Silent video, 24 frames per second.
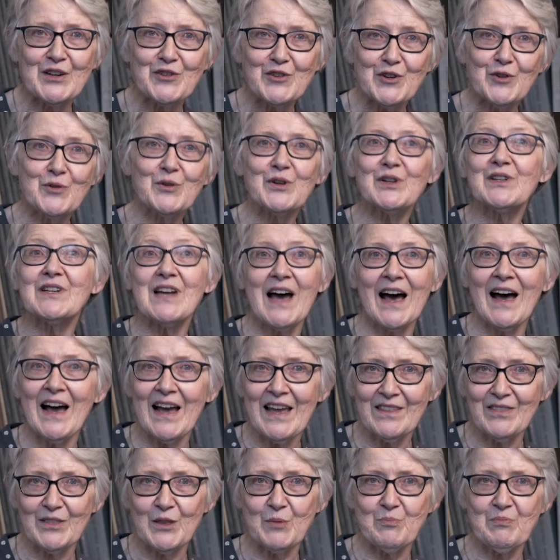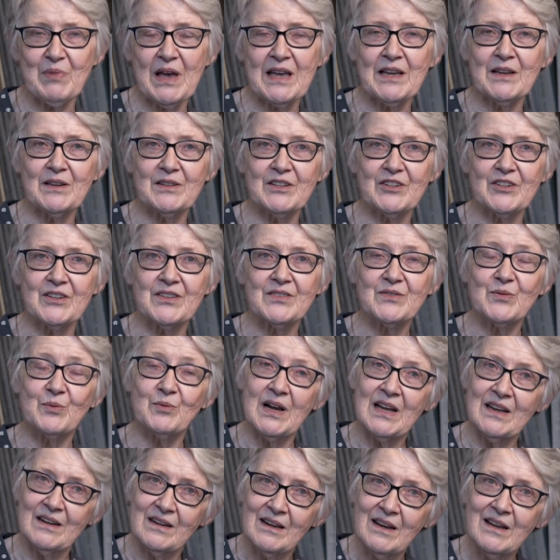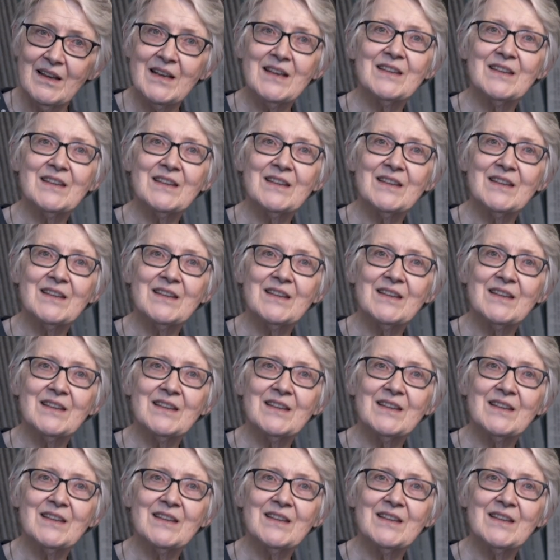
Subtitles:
She could hide the pages when